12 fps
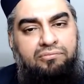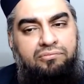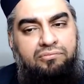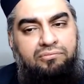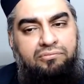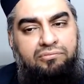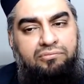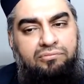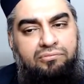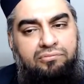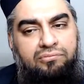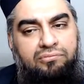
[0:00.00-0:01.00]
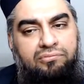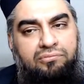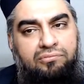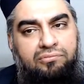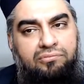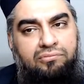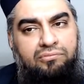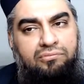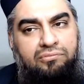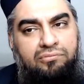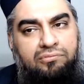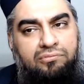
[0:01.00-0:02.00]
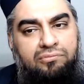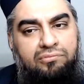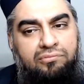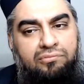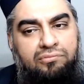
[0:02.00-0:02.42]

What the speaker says: Nobody speaks.